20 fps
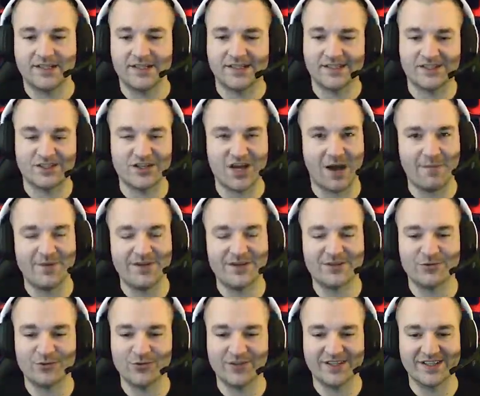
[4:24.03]
The Shaman
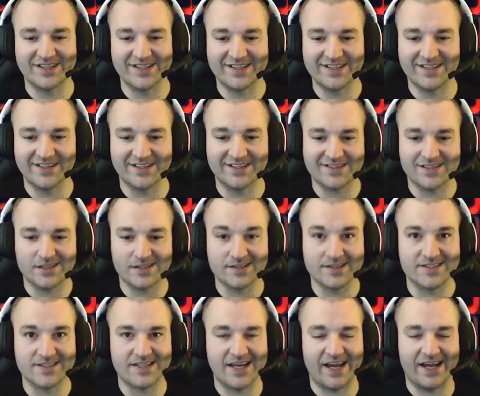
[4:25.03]
toolkit is
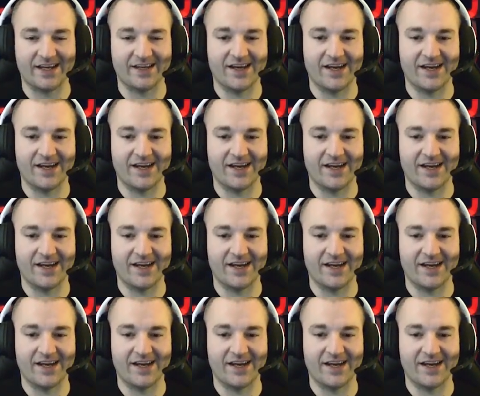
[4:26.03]
insane,